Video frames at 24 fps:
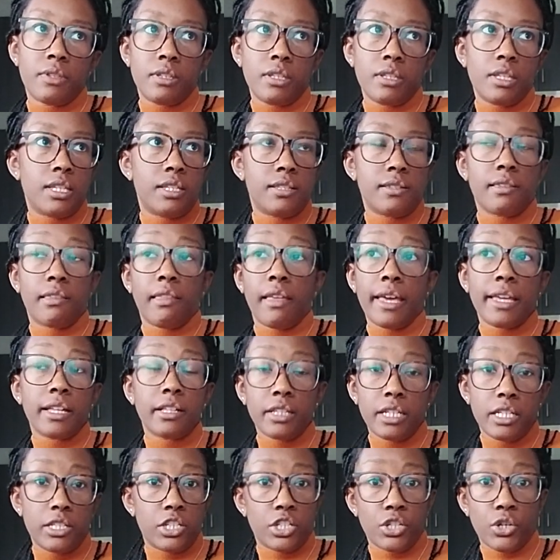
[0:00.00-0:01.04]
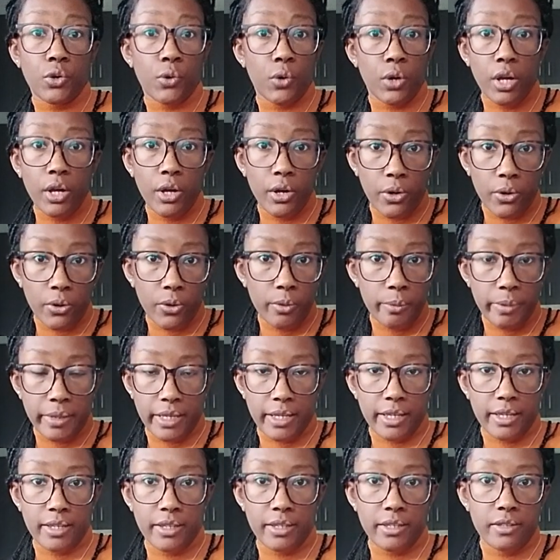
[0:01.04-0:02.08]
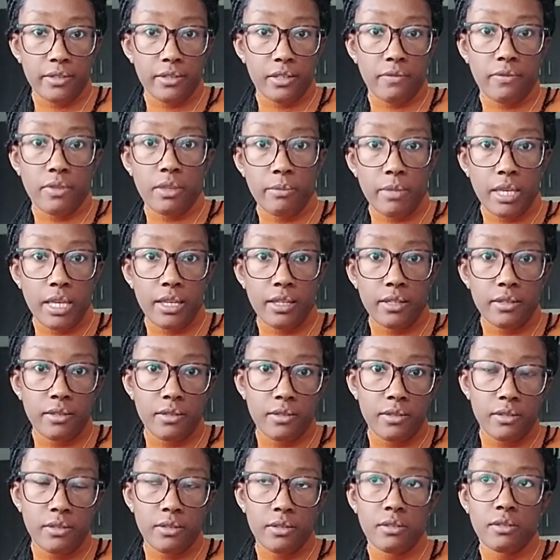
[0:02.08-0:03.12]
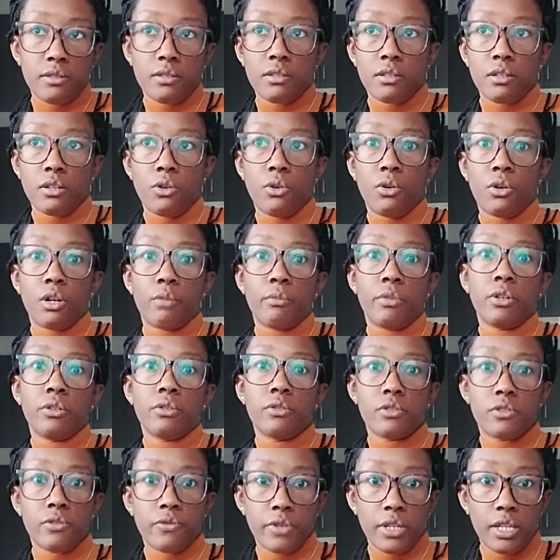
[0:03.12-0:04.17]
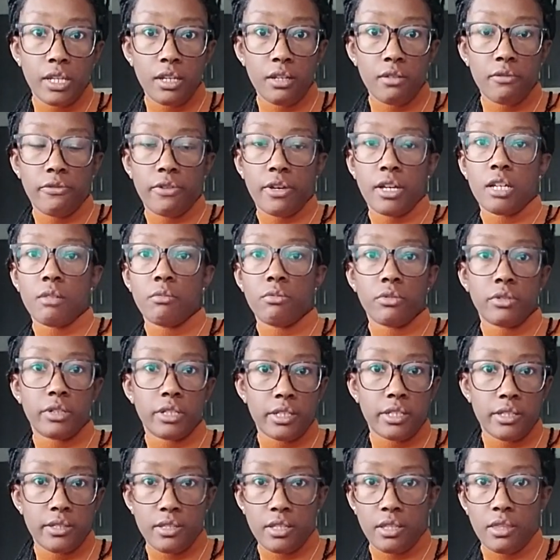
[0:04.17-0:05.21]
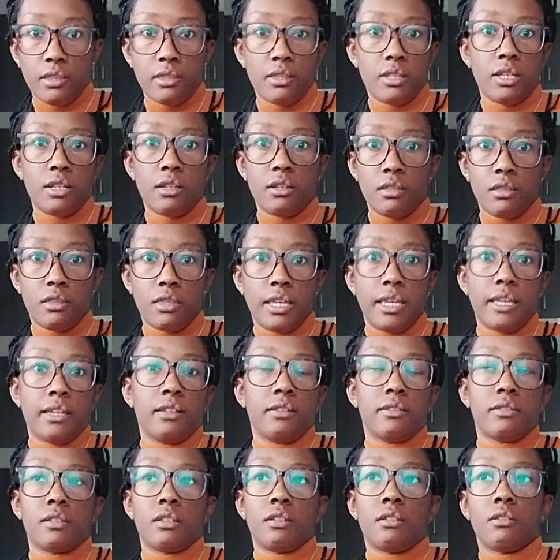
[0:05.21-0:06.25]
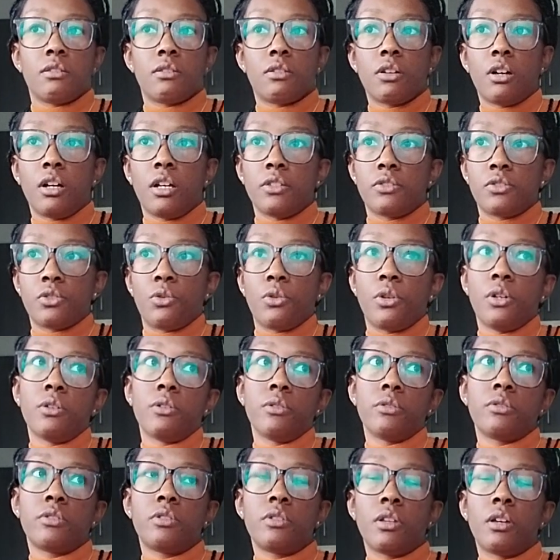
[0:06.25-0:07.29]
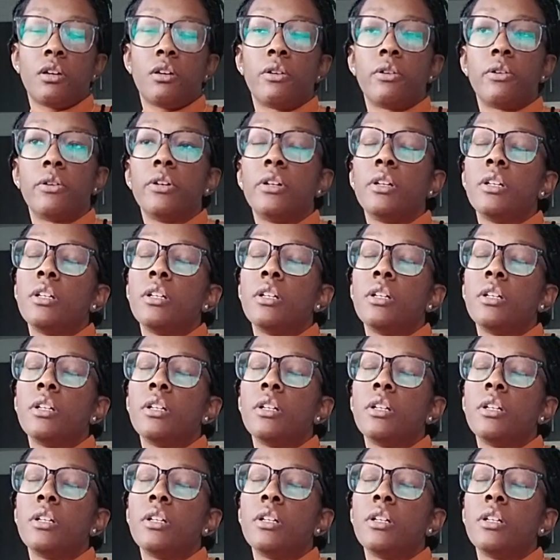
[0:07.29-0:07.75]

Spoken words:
is likely to grow because of the meds. Hormones feed fibroids and things and cause growth. So